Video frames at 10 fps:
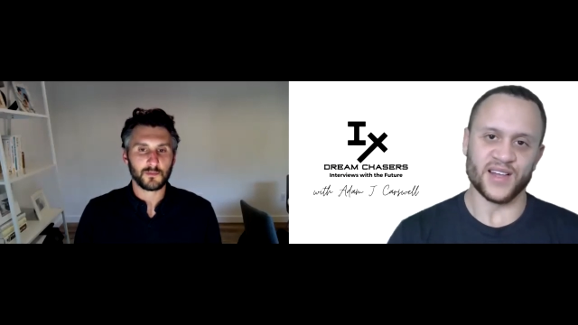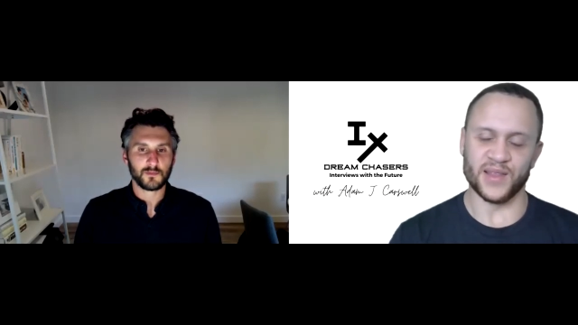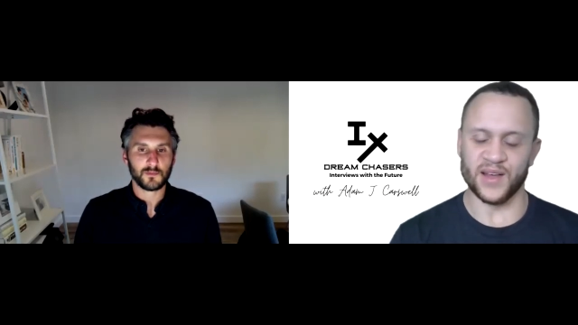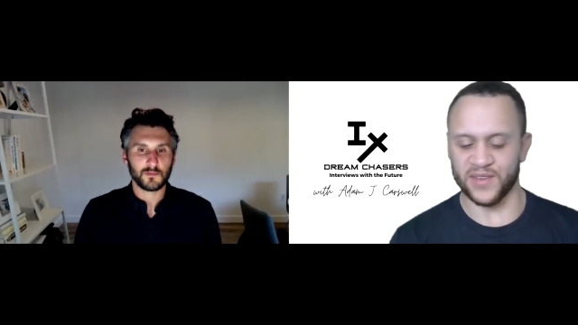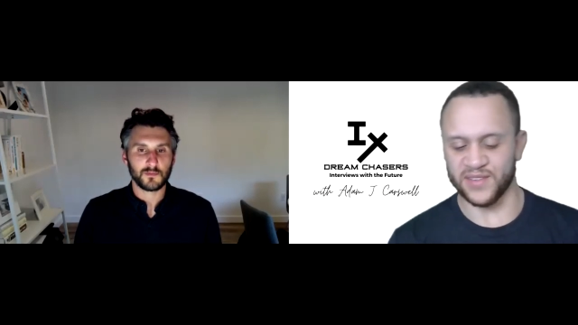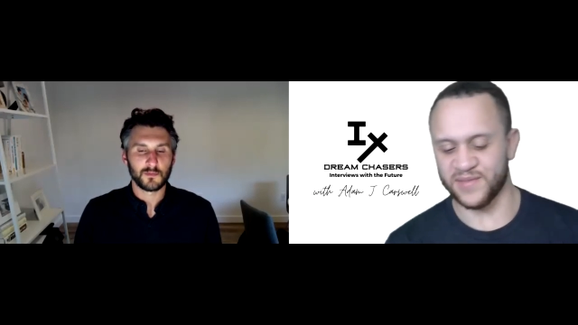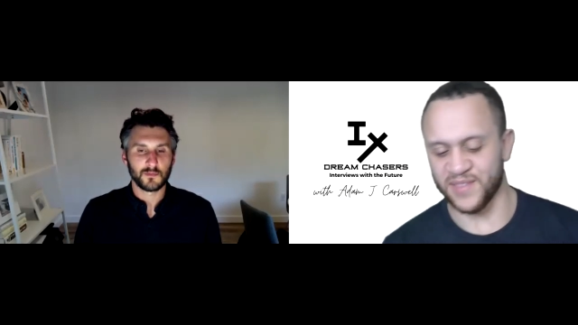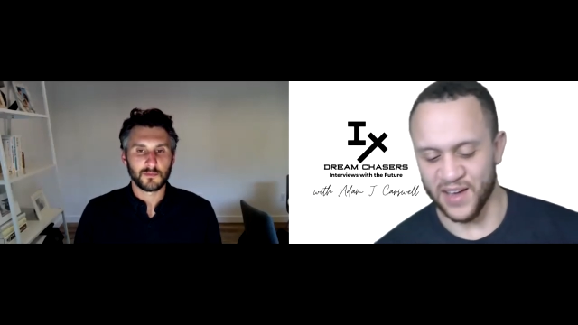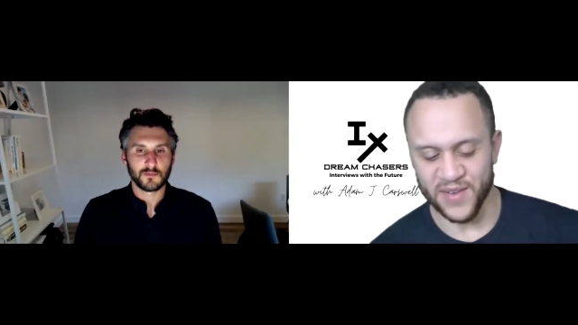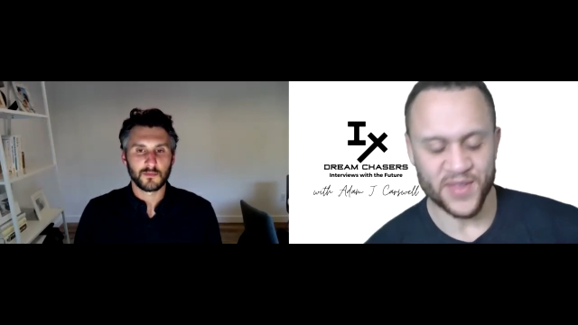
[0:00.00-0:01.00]
Speaker 1: I love it.
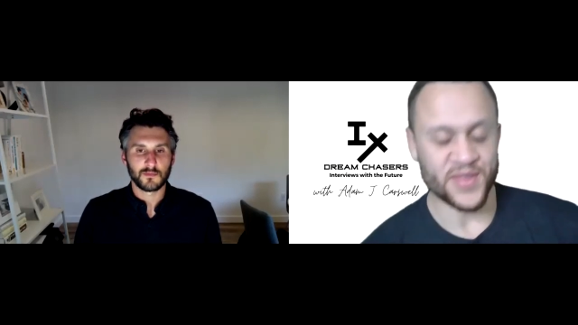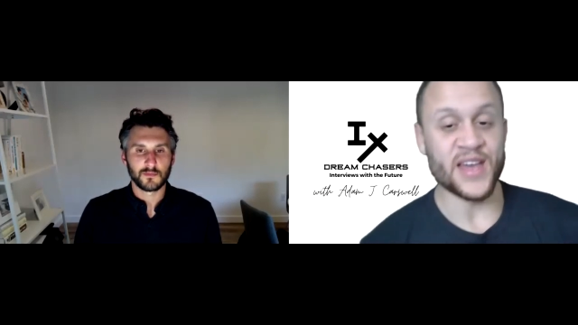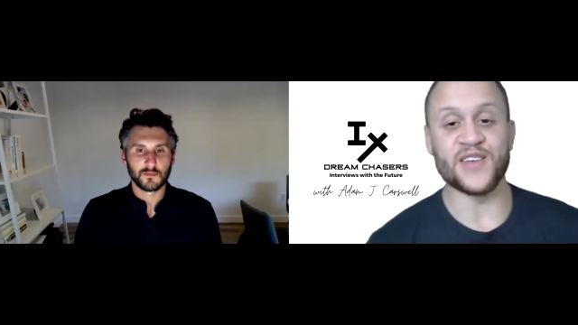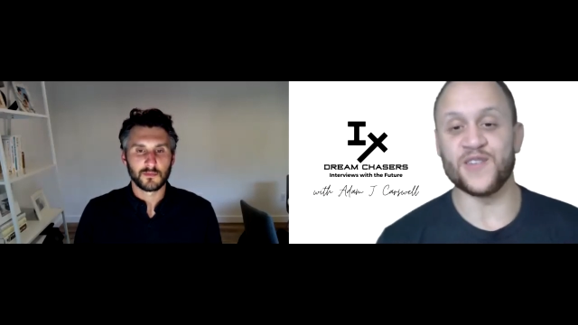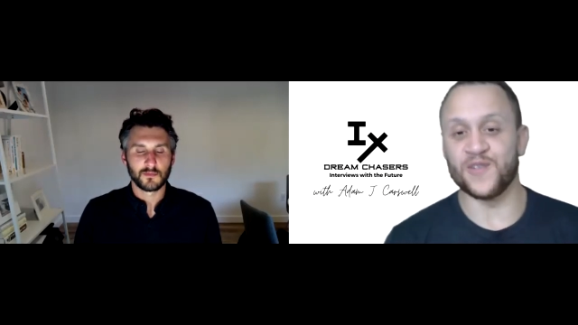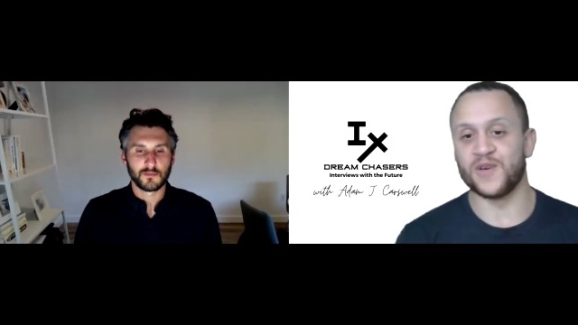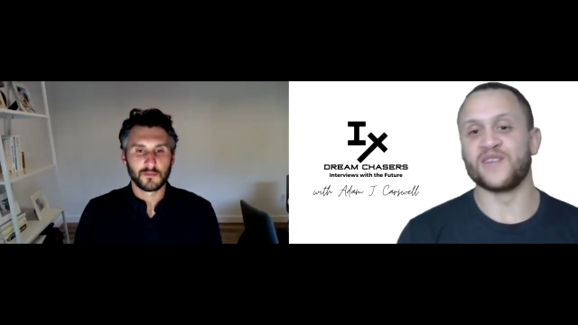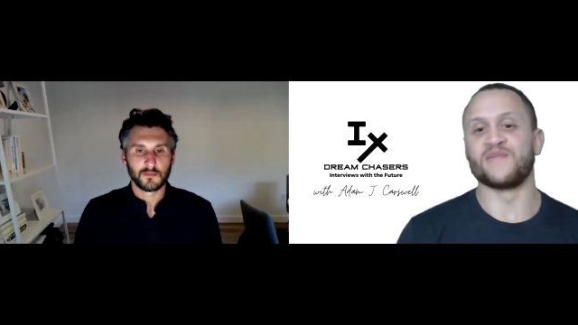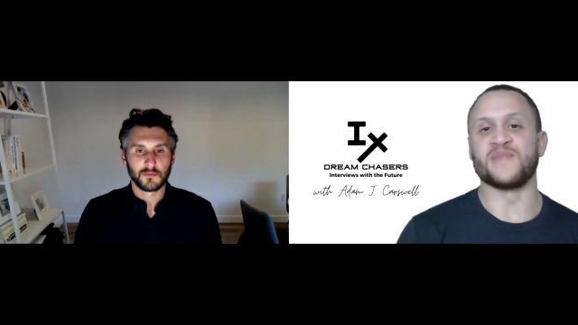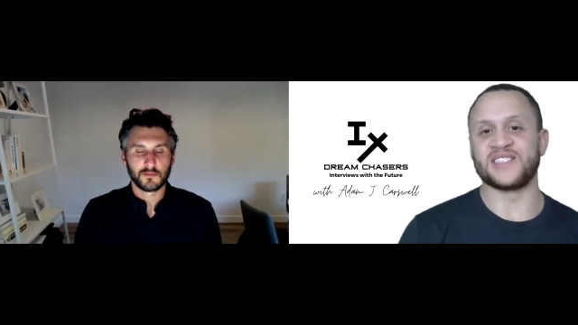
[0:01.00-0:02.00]
Love it. Thank you,
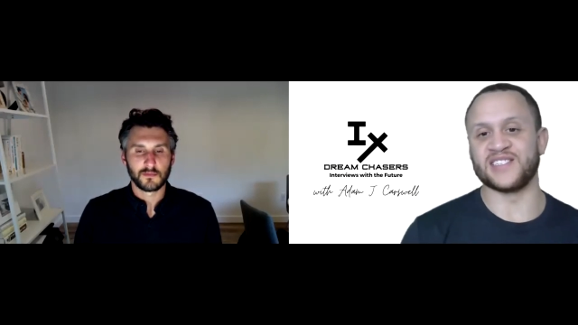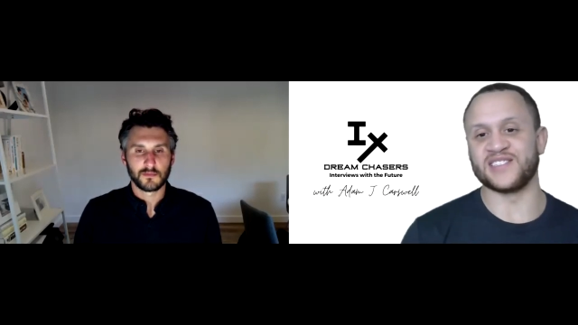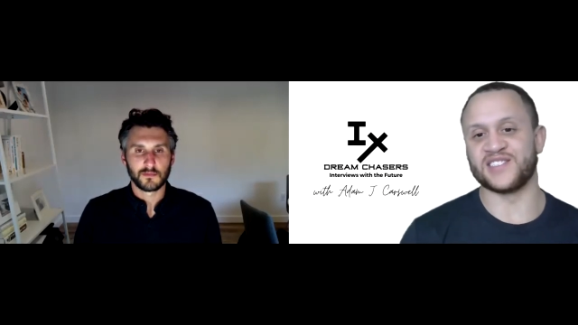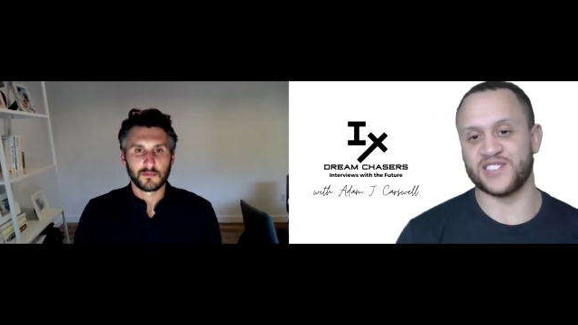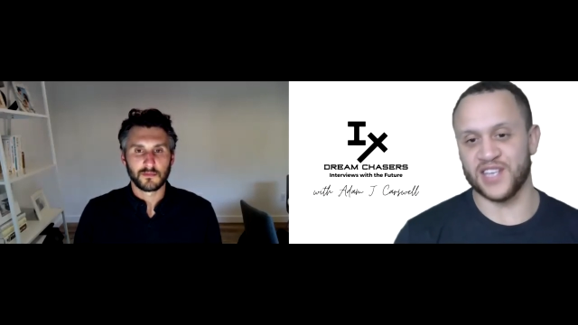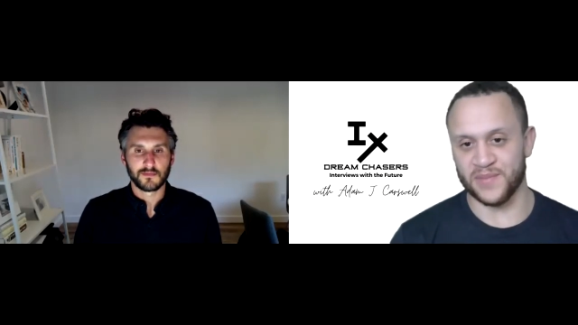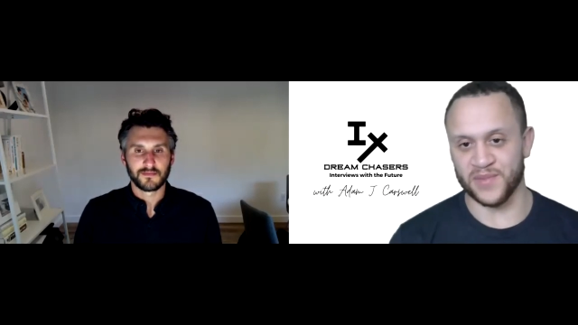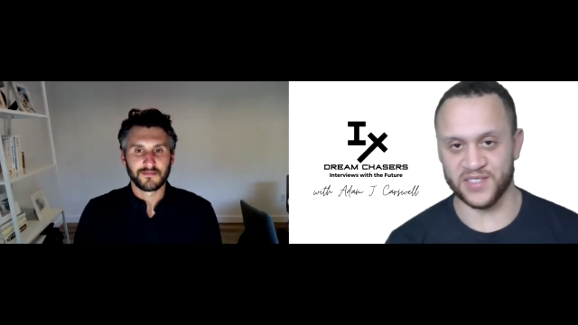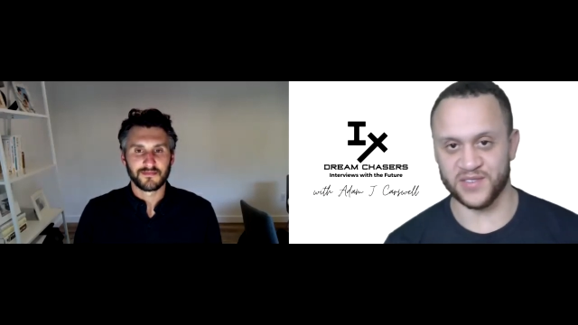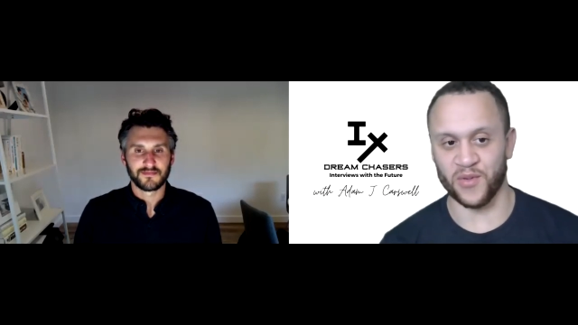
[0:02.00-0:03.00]
Mrs.
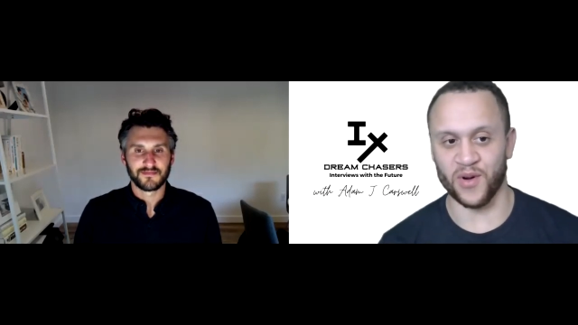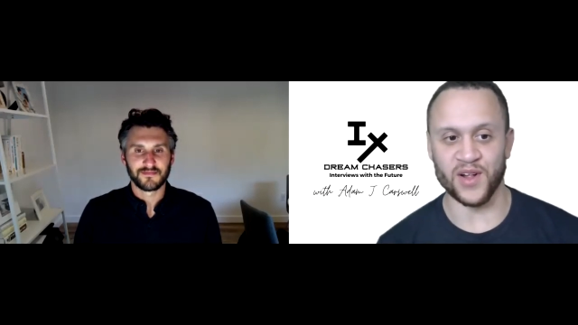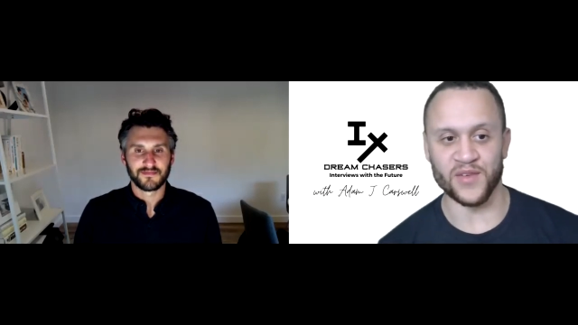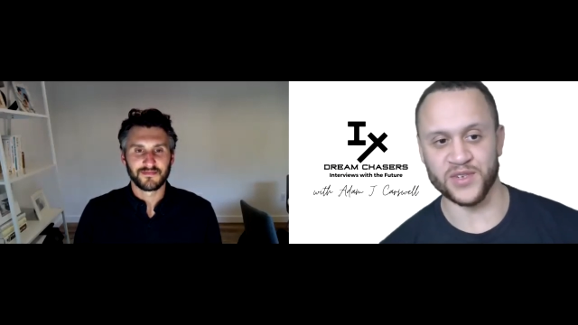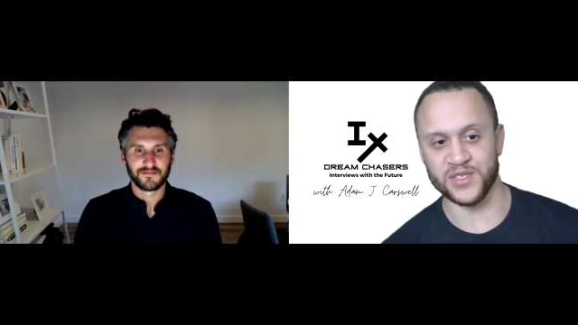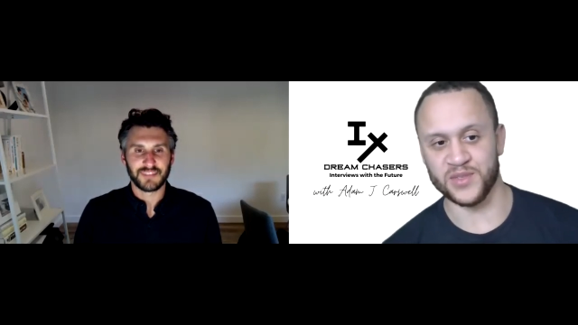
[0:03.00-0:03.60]
Shamus, for all of your